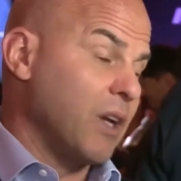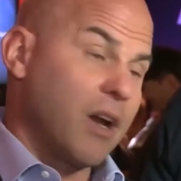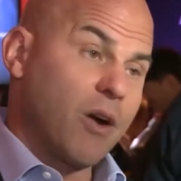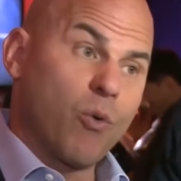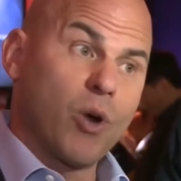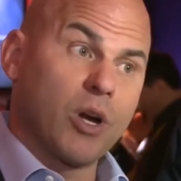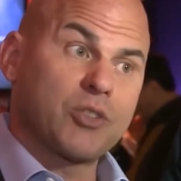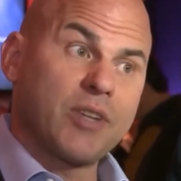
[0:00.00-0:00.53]

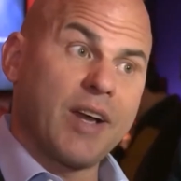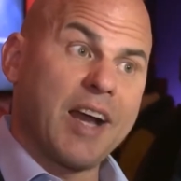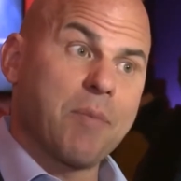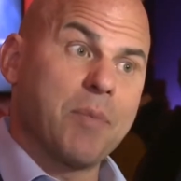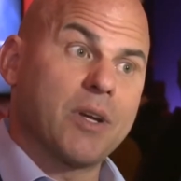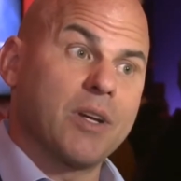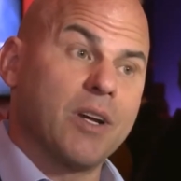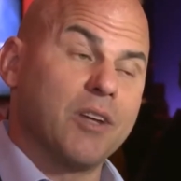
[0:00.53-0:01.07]
And we're
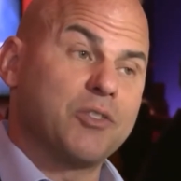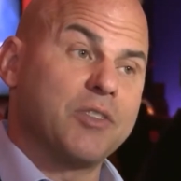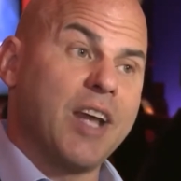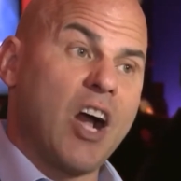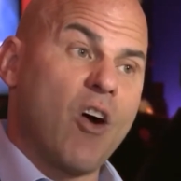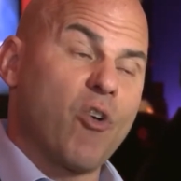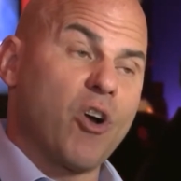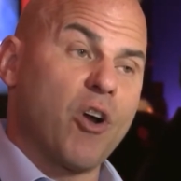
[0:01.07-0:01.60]
excited because
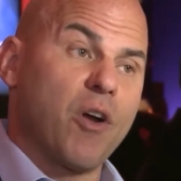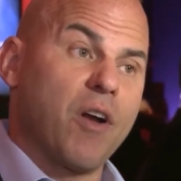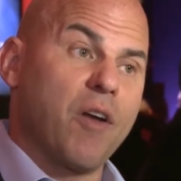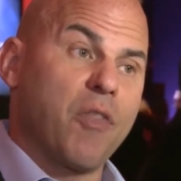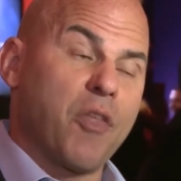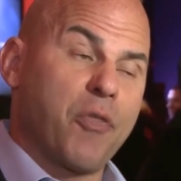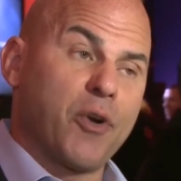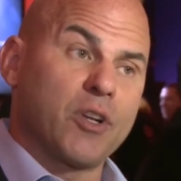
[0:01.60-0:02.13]
now we're
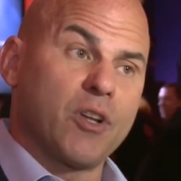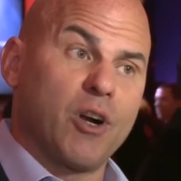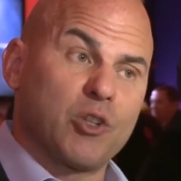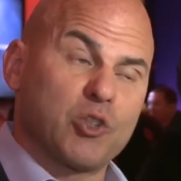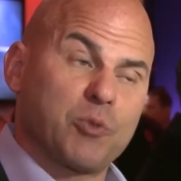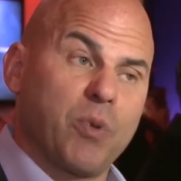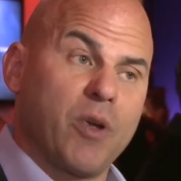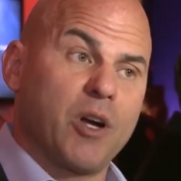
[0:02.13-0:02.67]
the third
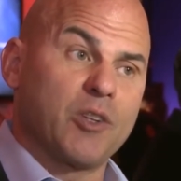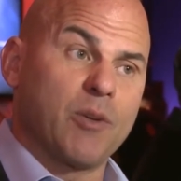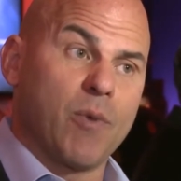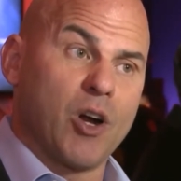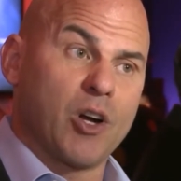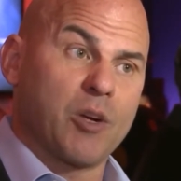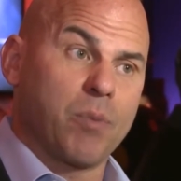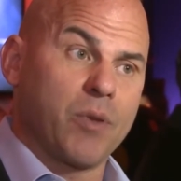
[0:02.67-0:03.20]
largest player in the
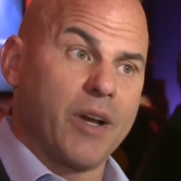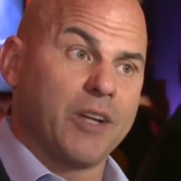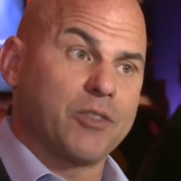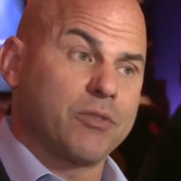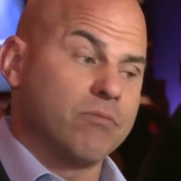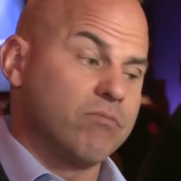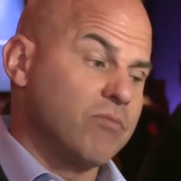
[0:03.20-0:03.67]
marketplace.